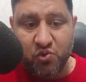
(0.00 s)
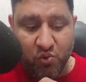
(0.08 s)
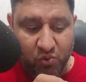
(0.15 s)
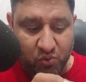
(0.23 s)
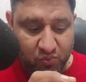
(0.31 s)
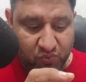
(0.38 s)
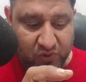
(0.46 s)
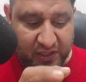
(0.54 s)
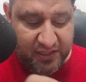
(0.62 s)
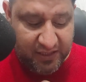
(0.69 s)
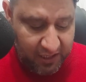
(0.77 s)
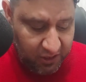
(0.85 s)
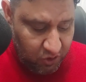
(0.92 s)
So
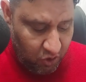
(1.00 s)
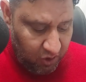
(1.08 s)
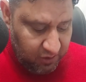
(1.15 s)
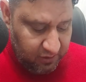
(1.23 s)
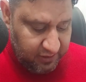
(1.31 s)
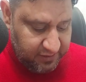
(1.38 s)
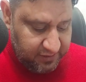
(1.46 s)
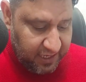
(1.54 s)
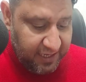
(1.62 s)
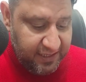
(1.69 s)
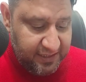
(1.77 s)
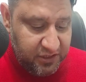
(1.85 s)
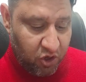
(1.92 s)
these are not the
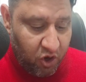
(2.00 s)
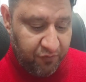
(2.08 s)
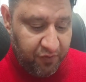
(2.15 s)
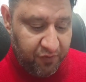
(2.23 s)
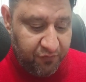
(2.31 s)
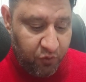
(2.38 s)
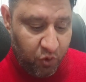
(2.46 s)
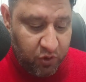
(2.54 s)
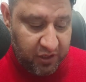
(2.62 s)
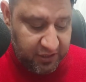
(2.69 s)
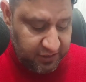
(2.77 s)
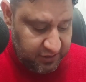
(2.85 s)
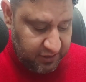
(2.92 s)
signs of a
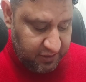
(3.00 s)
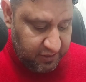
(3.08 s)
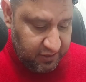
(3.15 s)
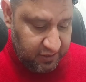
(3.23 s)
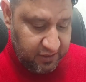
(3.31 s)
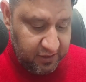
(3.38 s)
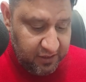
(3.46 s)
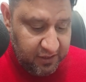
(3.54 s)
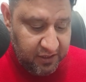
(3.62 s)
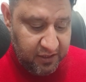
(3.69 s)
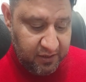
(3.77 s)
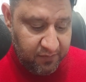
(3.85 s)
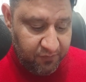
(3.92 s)
focused
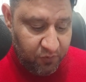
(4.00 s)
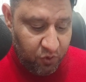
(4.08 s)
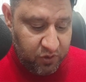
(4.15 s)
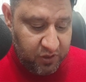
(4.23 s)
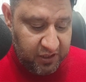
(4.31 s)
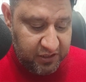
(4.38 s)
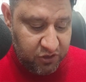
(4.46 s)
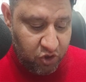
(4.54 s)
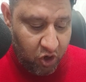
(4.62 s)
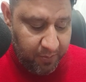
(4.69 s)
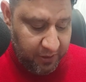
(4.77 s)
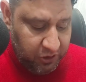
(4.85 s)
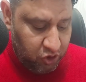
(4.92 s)

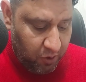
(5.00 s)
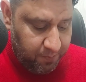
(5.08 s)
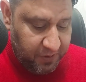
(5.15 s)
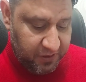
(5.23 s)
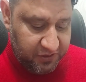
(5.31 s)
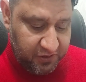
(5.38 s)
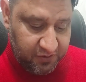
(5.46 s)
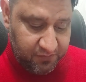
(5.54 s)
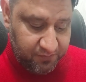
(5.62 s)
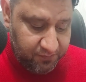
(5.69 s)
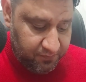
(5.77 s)
government job person.